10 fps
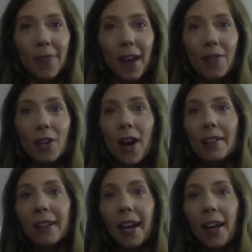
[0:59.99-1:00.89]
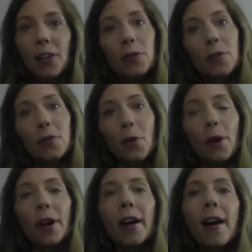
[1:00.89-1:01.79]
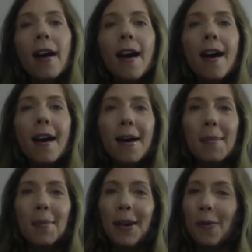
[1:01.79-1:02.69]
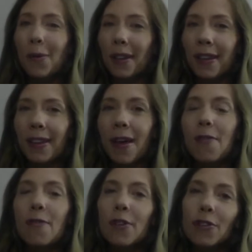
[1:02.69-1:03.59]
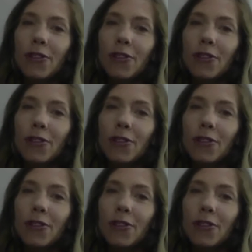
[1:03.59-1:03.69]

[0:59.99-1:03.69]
I've taught K through 4, but I really love first